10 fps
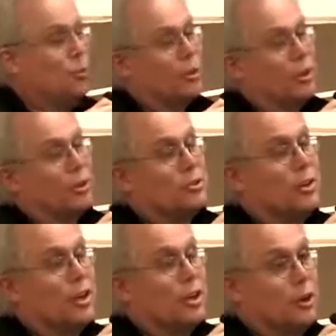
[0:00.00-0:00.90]
We're going to
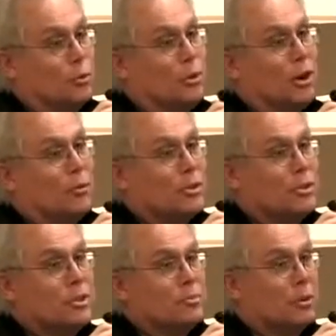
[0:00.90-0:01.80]
try, no
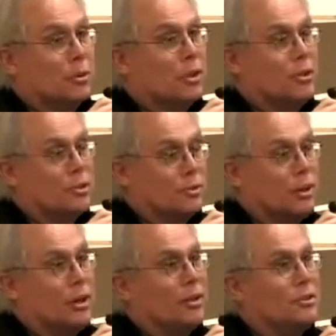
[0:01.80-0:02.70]
promises, but we're going to
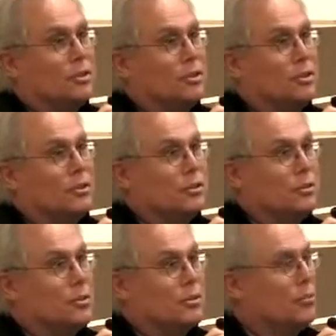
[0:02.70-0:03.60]
try to do
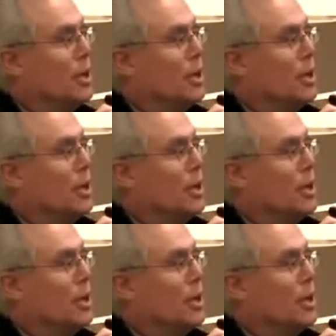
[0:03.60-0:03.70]
some